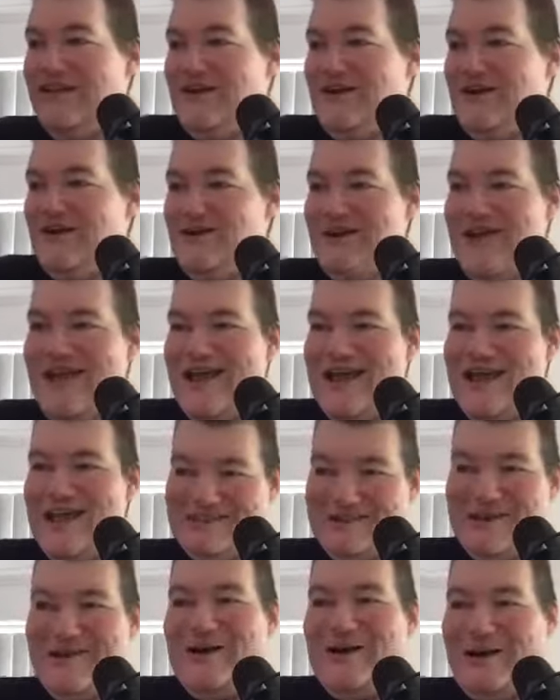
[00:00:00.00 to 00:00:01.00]

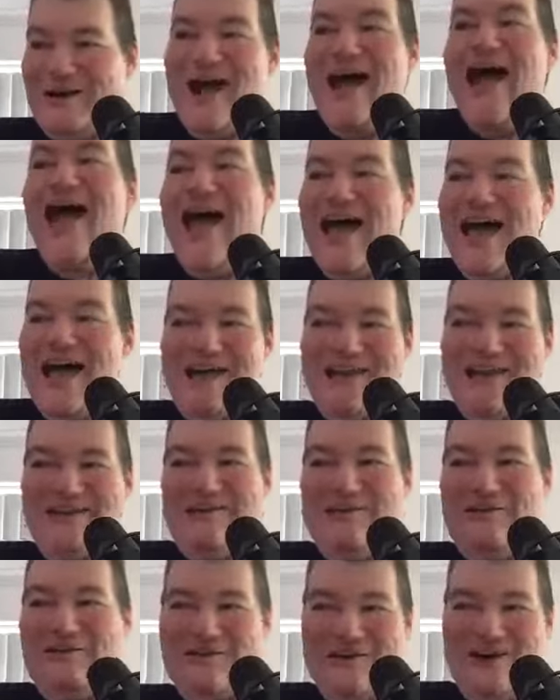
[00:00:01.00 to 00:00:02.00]
Raise your
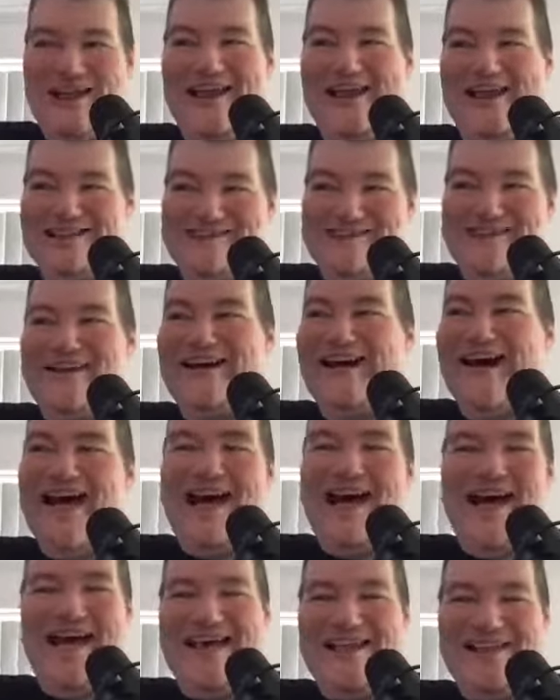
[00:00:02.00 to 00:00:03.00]
hand, raise your
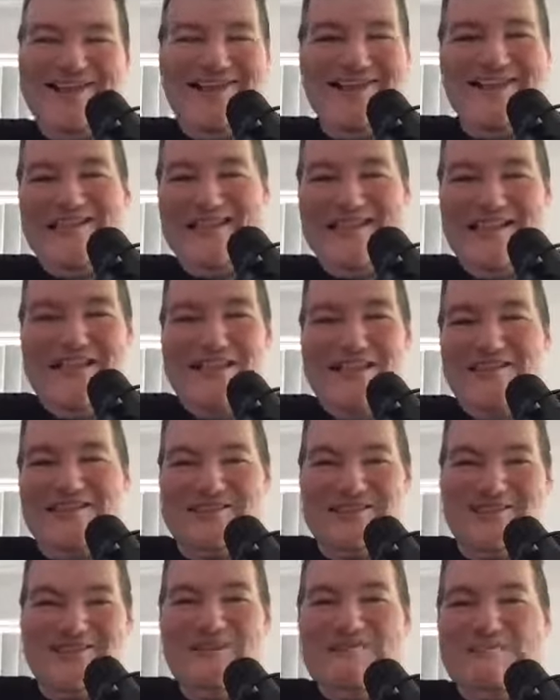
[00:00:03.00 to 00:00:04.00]
hand
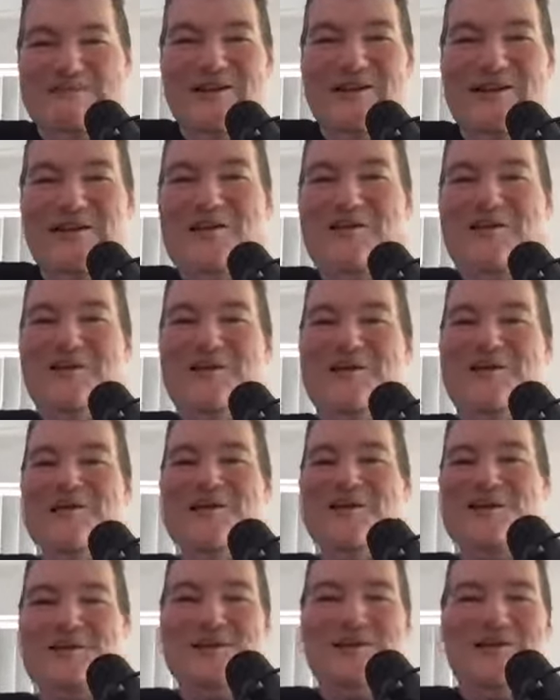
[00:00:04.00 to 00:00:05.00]
to the
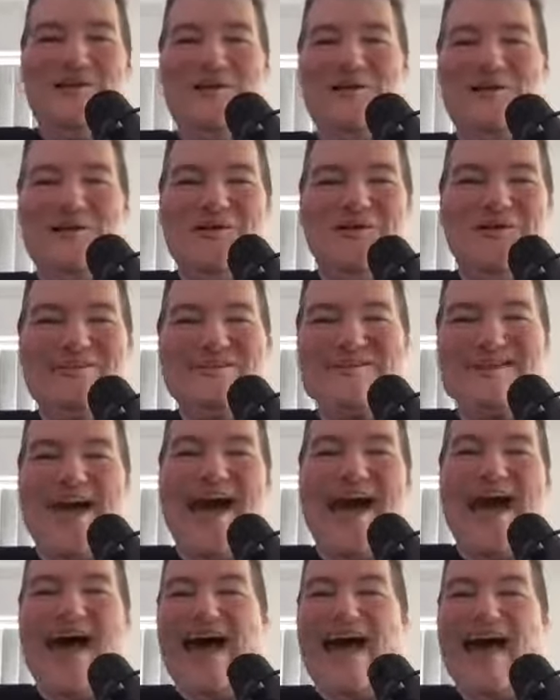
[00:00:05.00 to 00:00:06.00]
blue
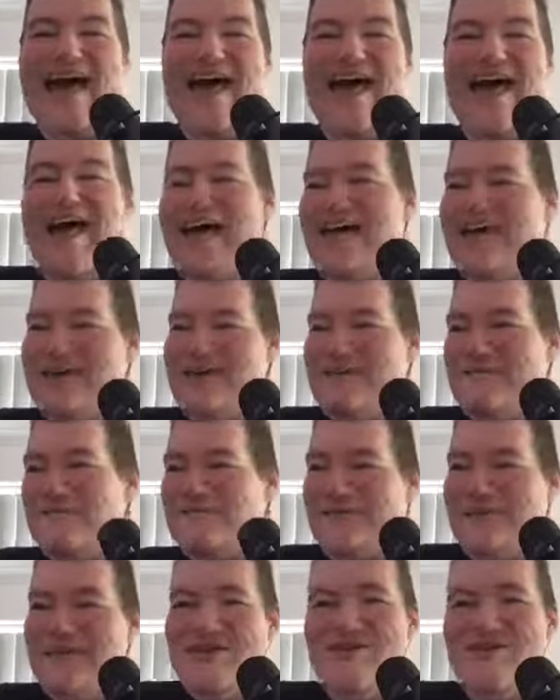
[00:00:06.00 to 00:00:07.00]
sky,
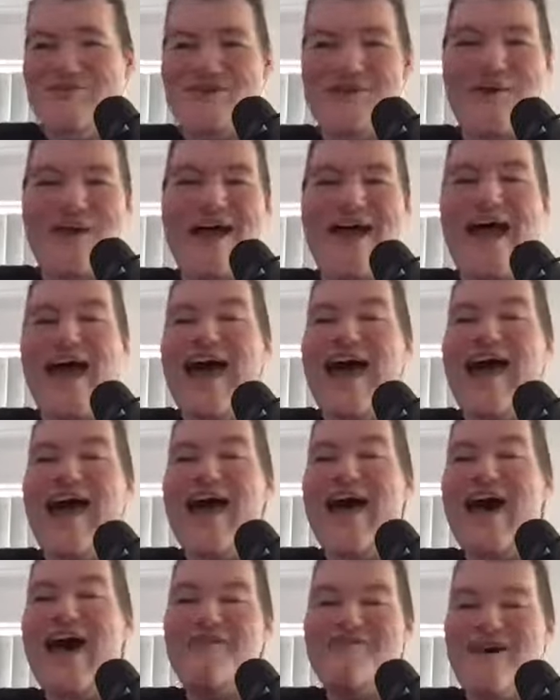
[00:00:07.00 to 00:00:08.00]

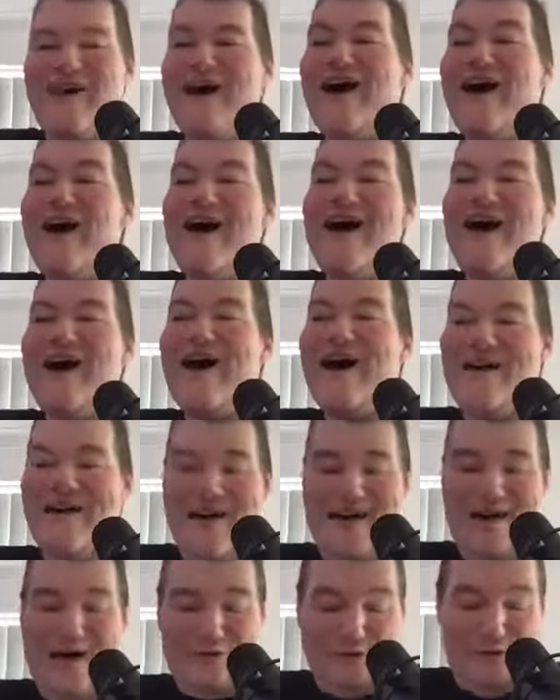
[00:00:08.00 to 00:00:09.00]
forever
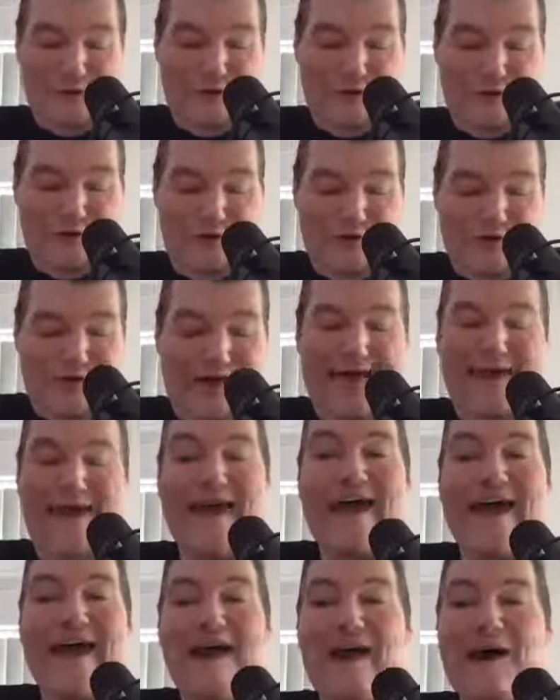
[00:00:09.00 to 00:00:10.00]
hold
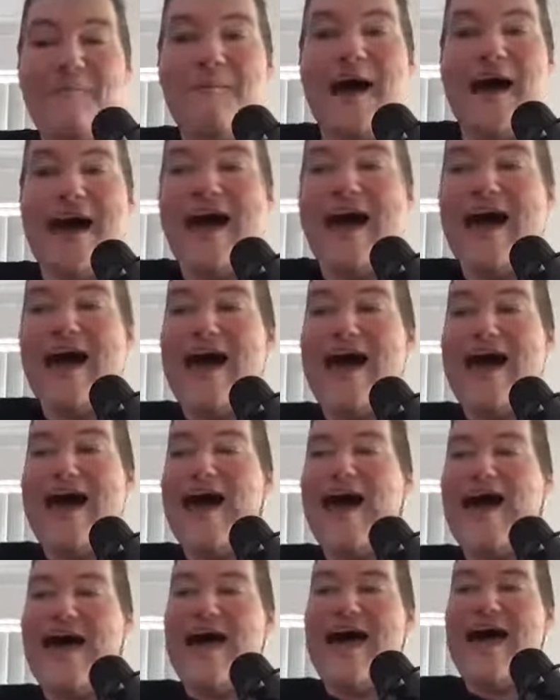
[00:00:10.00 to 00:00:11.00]
them
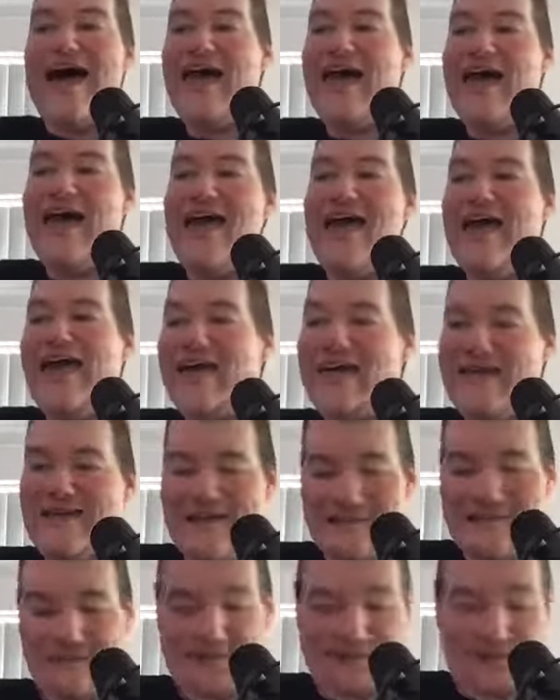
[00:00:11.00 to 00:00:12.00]
high.
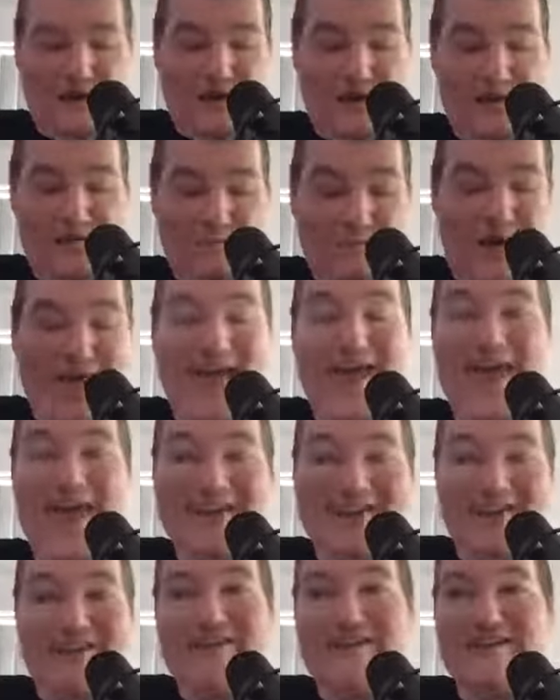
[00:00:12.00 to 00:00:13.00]

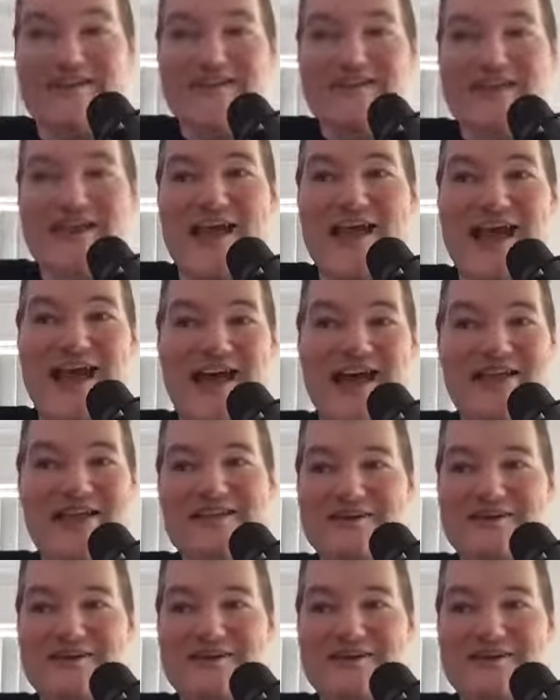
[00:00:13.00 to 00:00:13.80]
Make a stand,